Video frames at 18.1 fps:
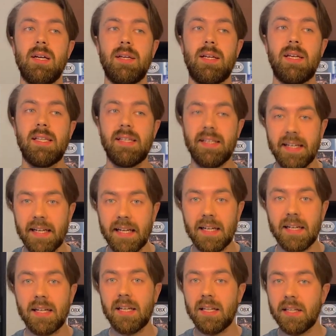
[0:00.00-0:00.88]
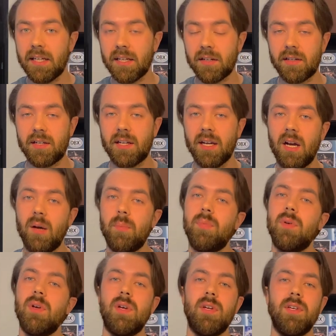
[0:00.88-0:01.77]
clean, clear
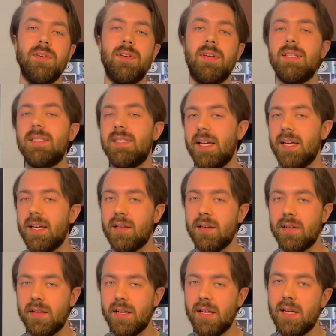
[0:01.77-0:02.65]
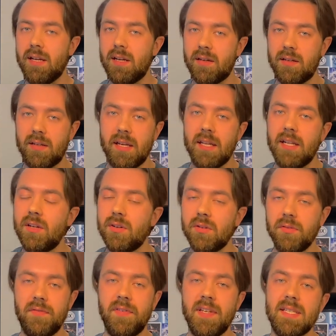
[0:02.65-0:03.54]
cup, you can take any
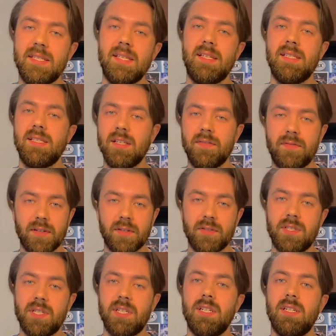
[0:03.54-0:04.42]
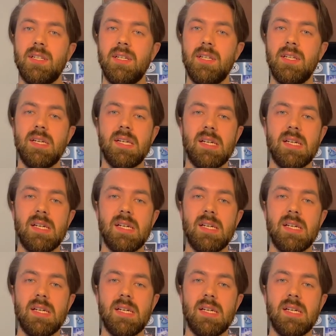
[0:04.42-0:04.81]
old V60 filter,